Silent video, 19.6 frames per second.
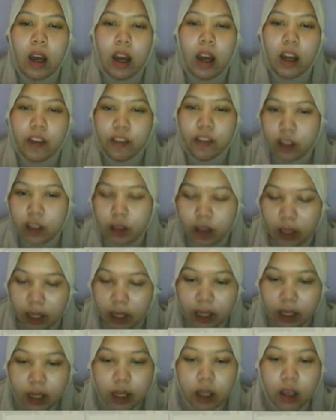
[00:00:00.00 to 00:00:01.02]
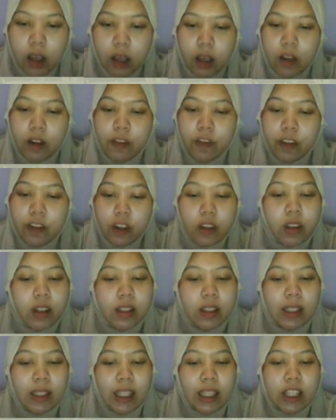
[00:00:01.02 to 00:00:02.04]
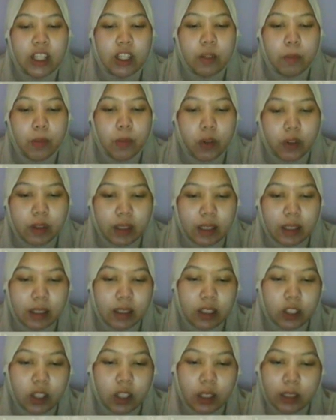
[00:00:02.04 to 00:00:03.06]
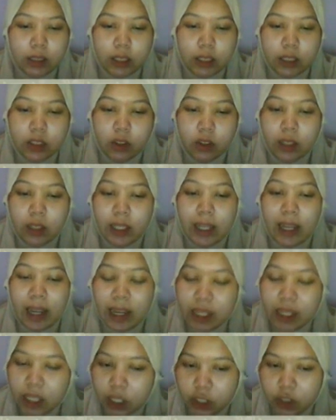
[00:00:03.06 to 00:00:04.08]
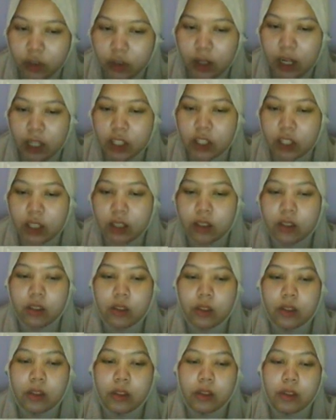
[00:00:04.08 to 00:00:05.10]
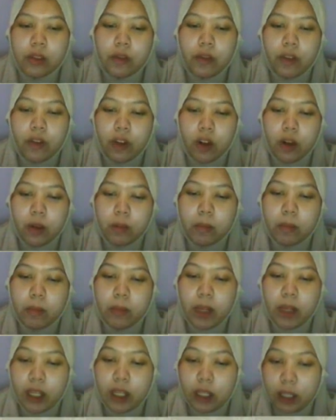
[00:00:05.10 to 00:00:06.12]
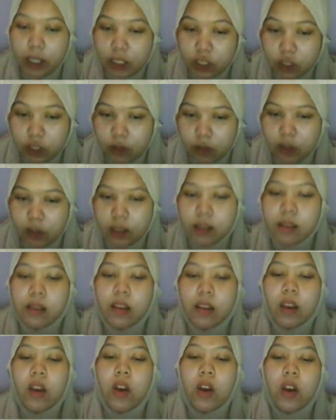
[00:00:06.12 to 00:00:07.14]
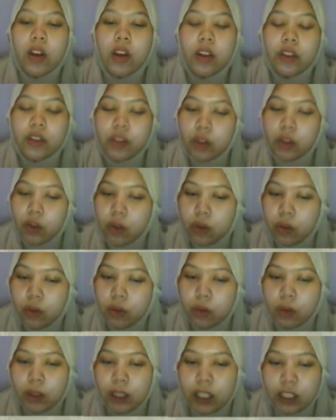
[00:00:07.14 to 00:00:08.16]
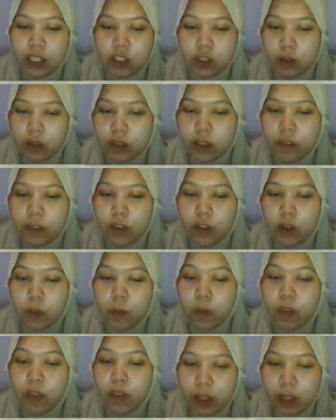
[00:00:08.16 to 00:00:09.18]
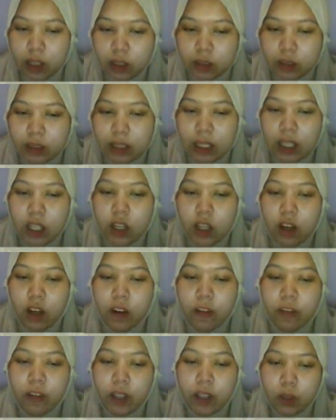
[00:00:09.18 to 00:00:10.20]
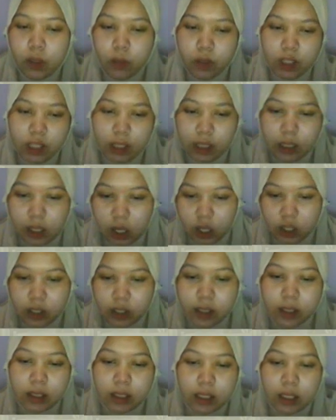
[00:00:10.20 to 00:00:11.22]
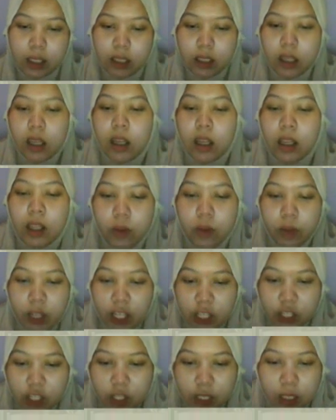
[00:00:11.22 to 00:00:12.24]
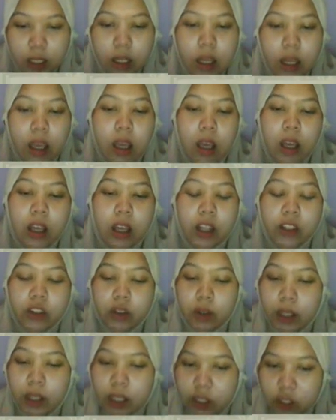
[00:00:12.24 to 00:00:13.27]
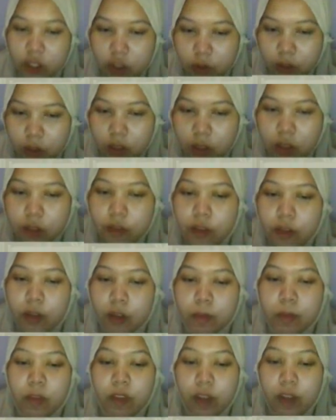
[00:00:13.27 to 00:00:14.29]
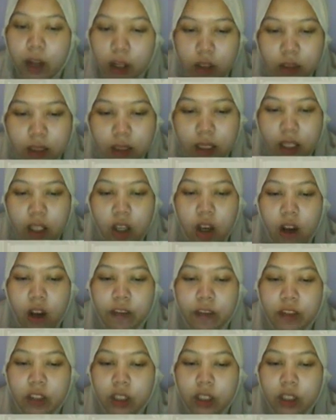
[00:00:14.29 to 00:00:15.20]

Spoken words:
After that, a further selection process yielded only 8 introductions from 8 lecturers, 2 lecturers from Faculty of Language and Arts, Education, 2 lecturers from Faculty of